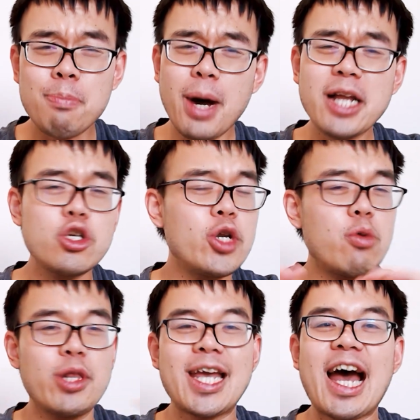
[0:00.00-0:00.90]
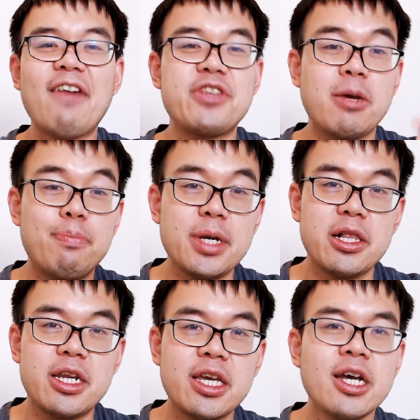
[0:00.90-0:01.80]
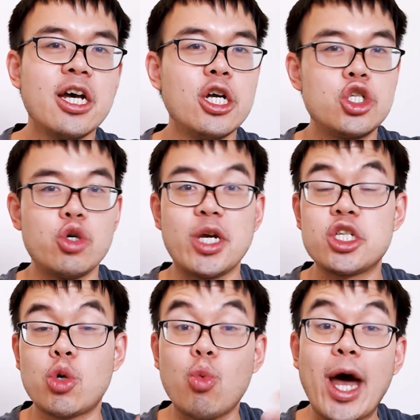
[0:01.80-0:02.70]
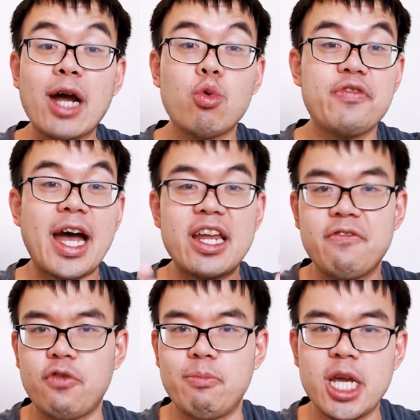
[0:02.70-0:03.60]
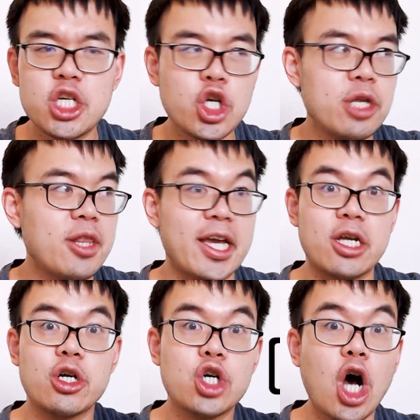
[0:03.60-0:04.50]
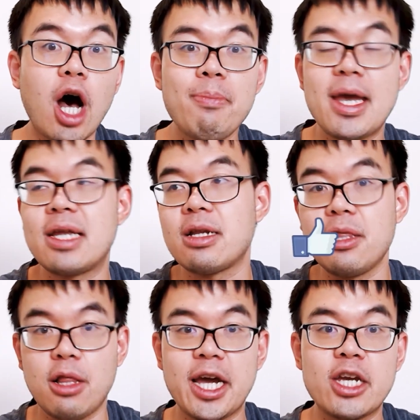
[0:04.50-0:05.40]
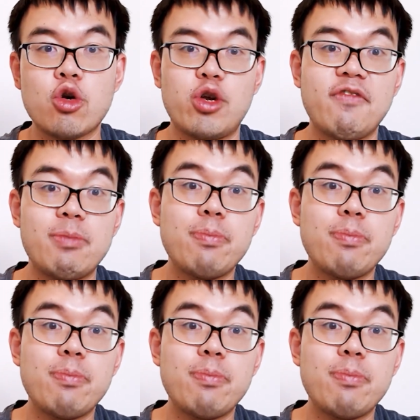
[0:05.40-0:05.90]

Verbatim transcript: But you didn't really have the ability to interact with that information like comment, like, or even